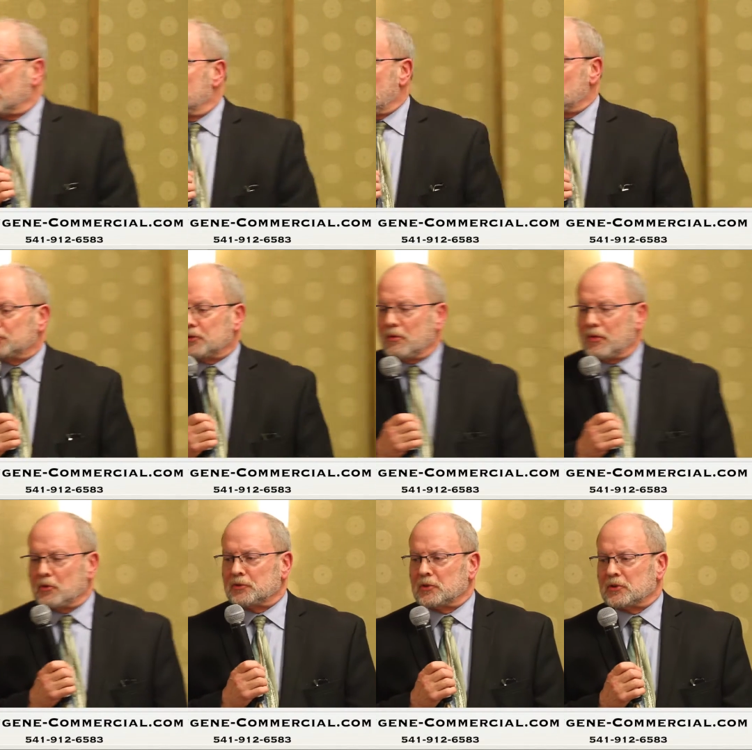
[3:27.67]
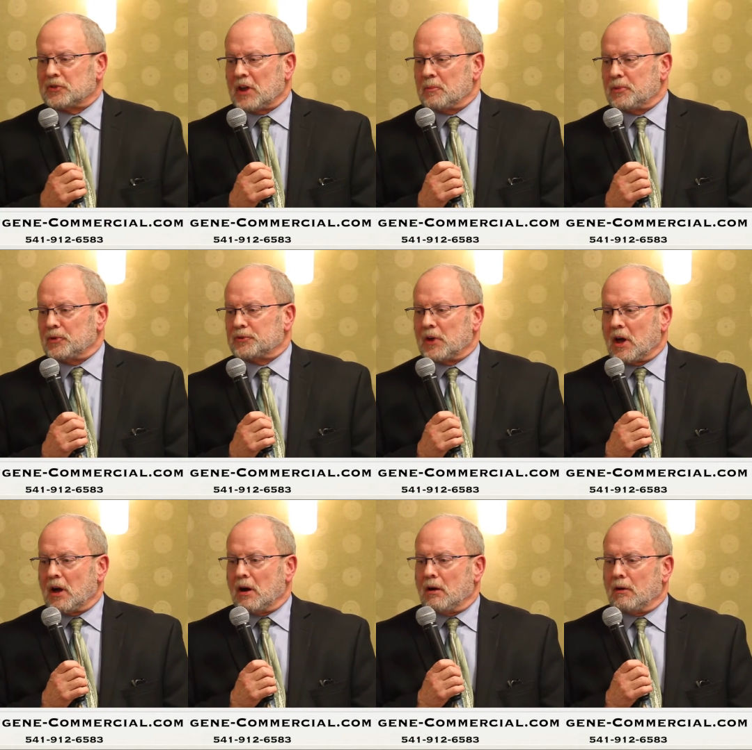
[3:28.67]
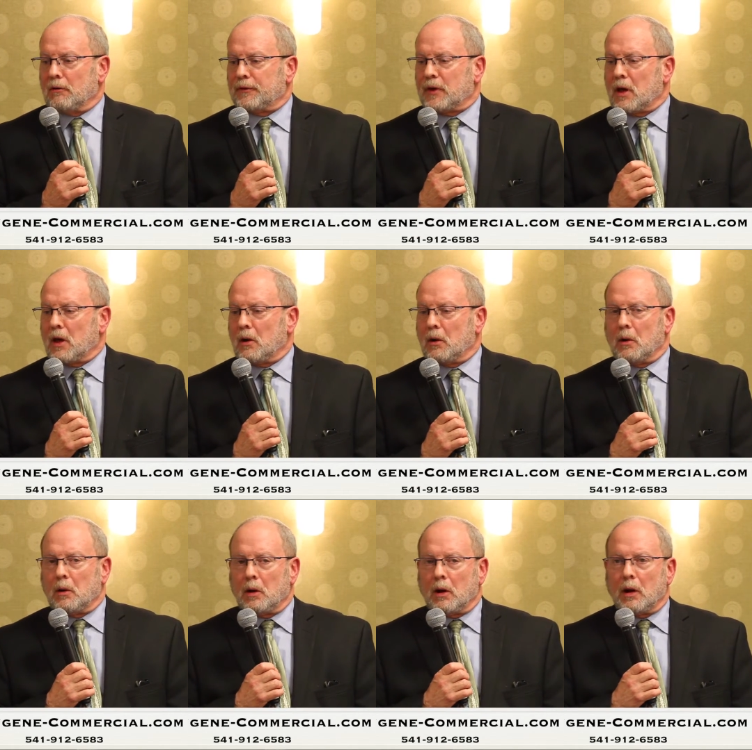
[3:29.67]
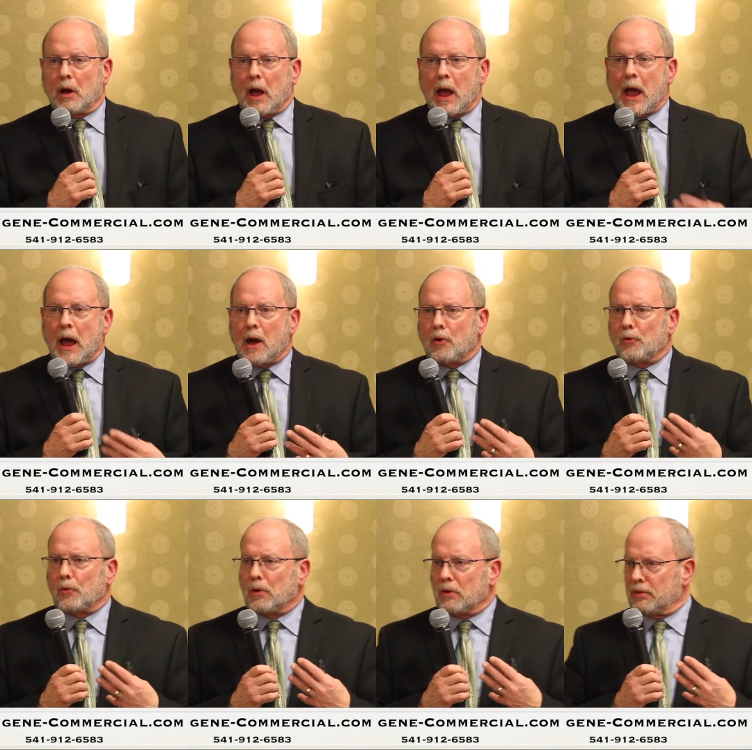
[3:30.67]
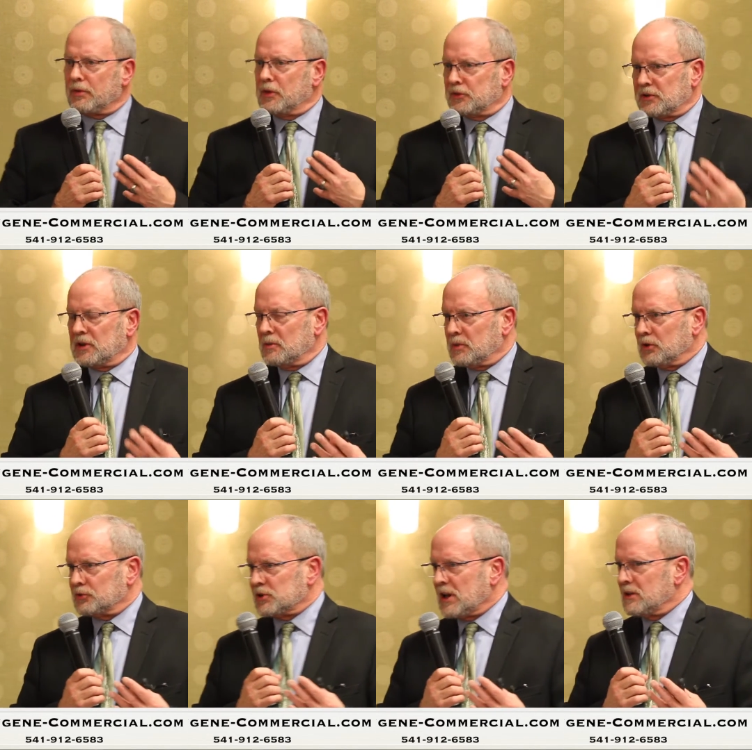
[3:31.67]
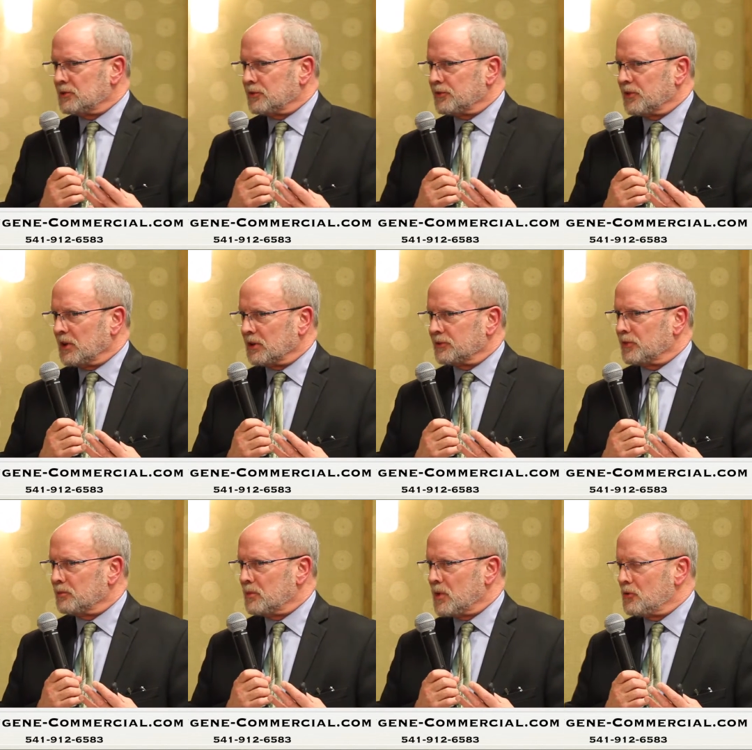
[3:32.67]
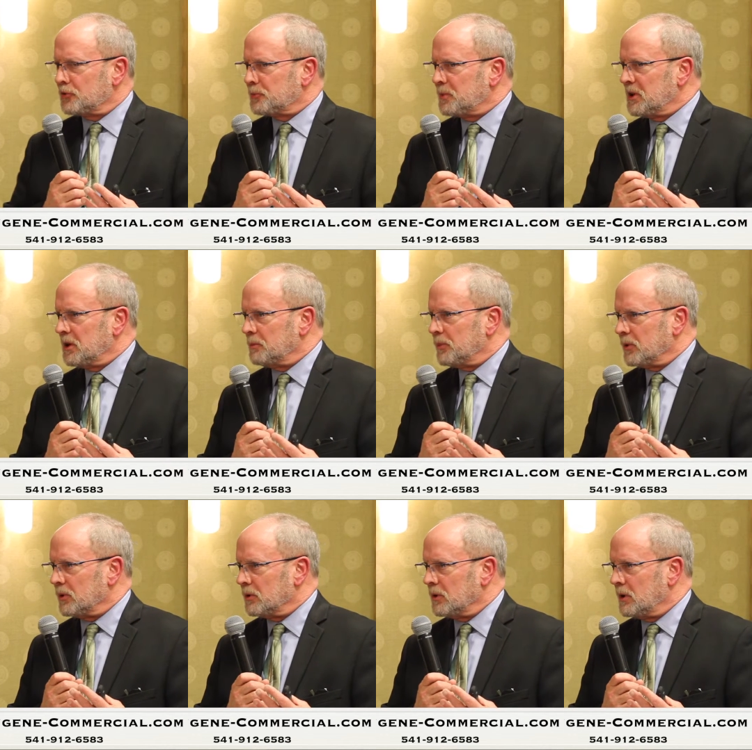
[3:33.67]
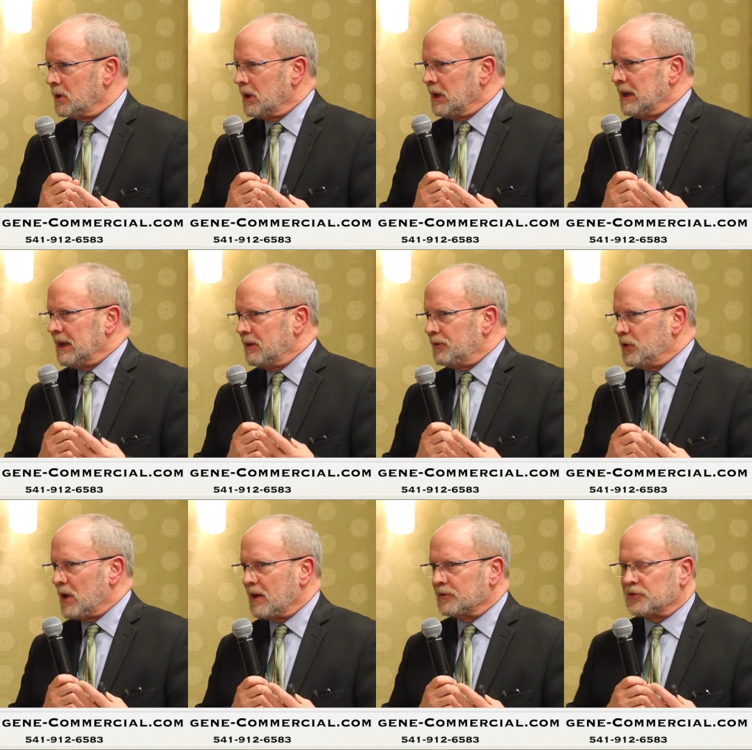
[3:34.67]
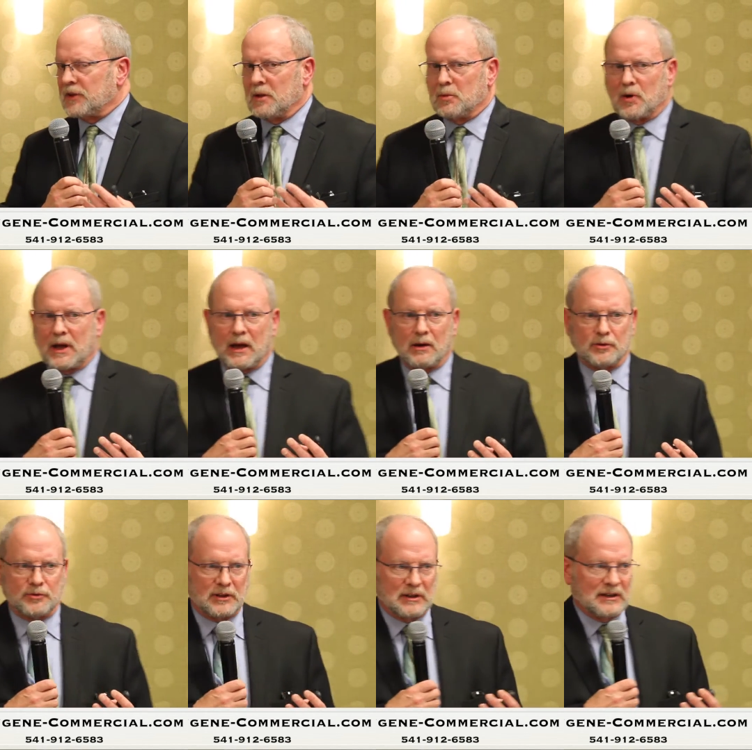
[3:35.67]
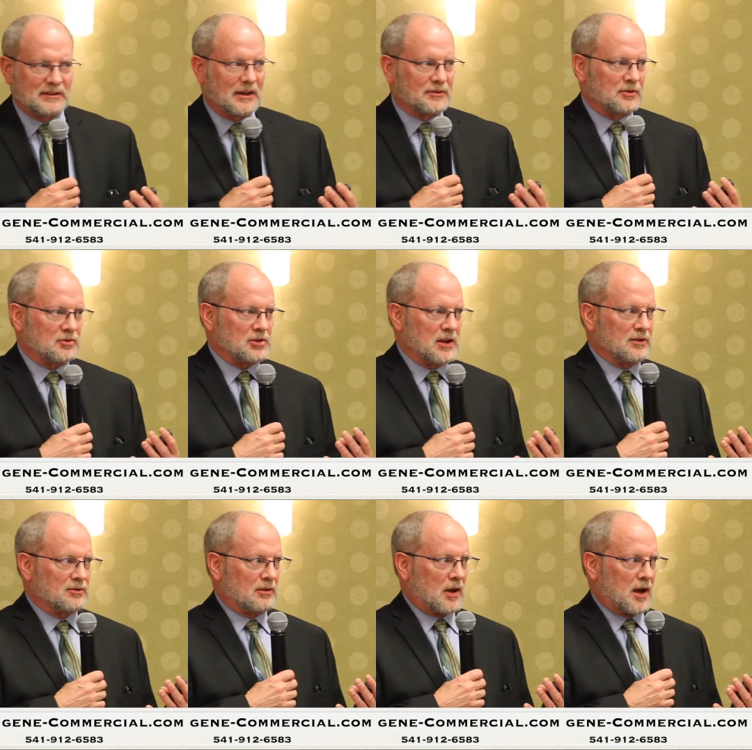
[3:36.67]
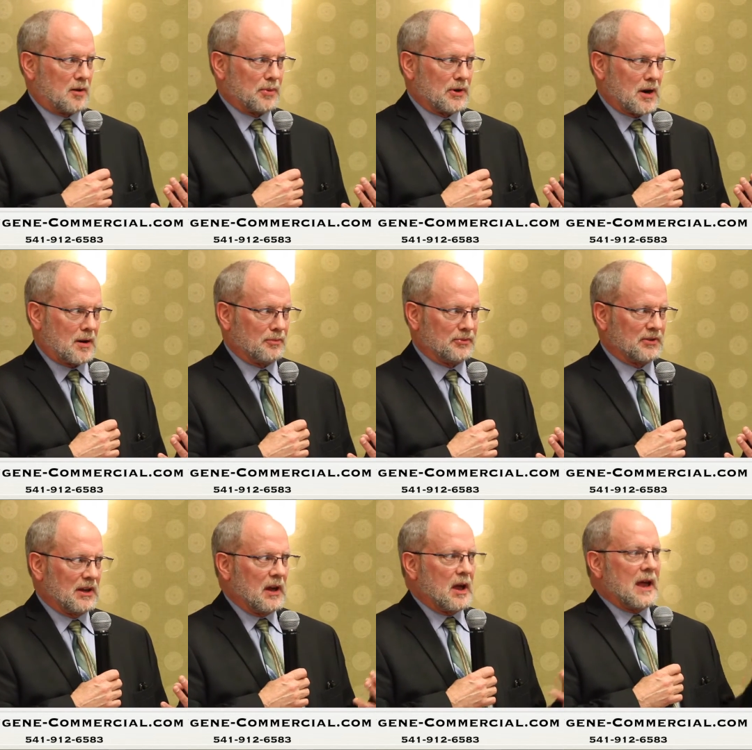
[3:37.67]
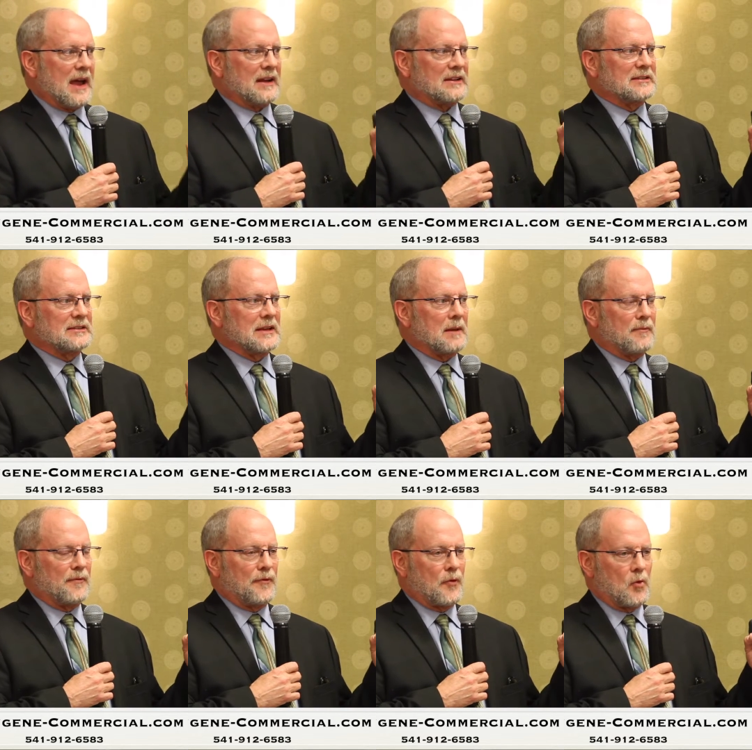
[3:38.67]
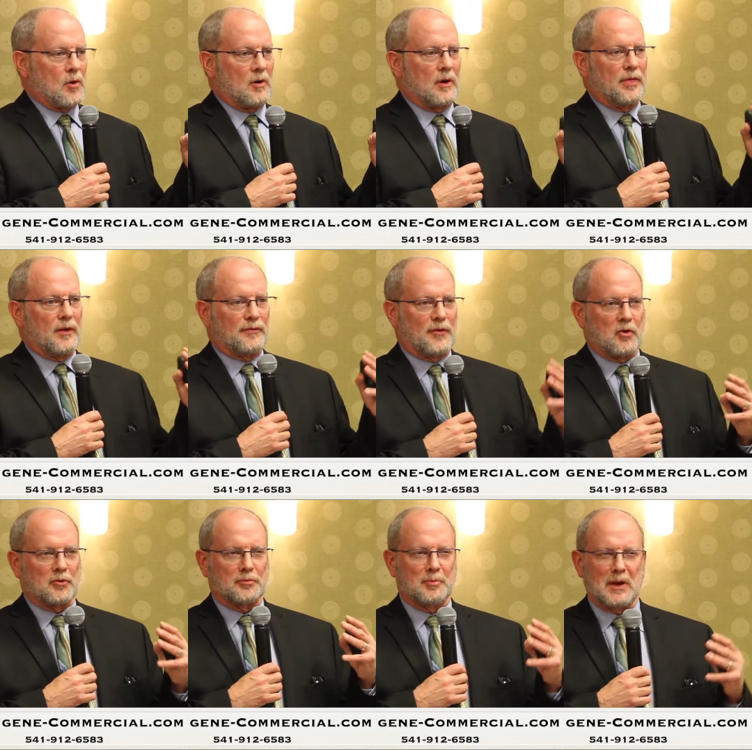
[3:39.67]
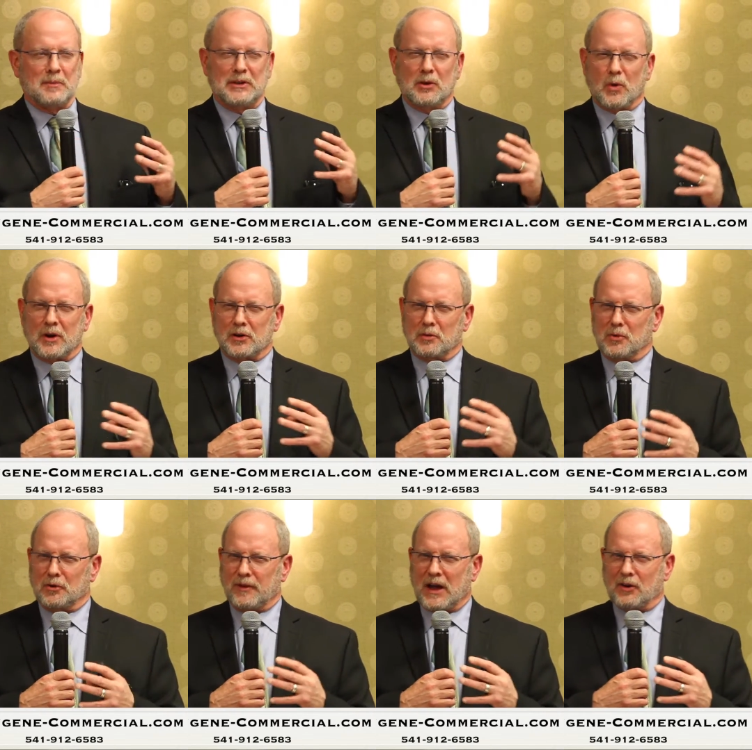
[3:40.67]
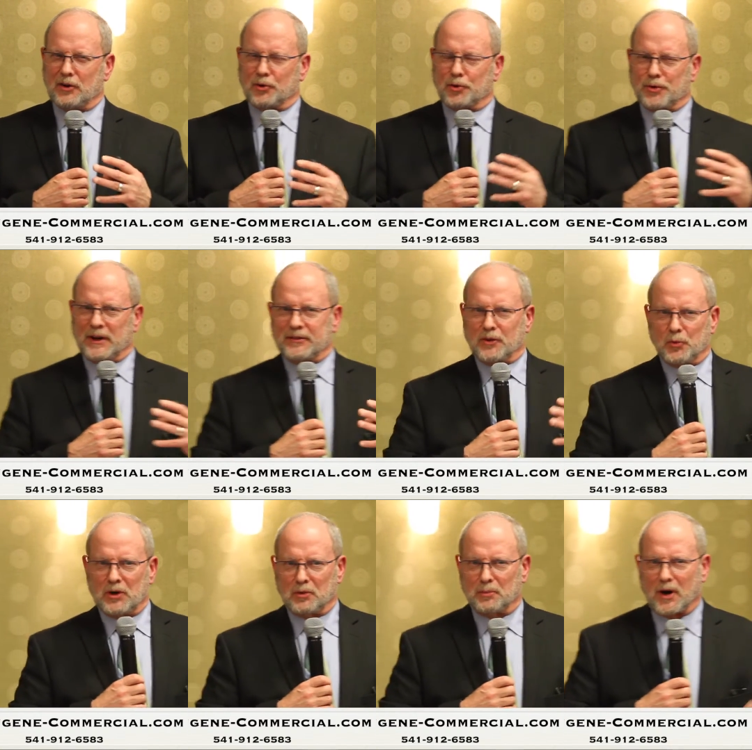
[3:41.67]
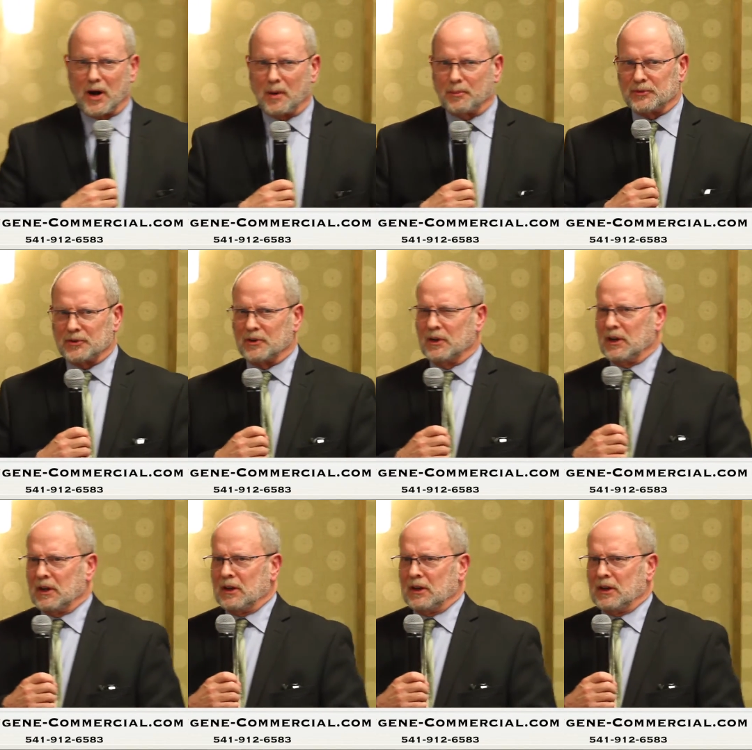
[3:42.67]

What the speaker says: Those are examples of how the Senate bill changes things. For most people, if you have stable housing, it doesn't change a lot of problems, except for the folks maybe you wanted to move out who create the weird problems or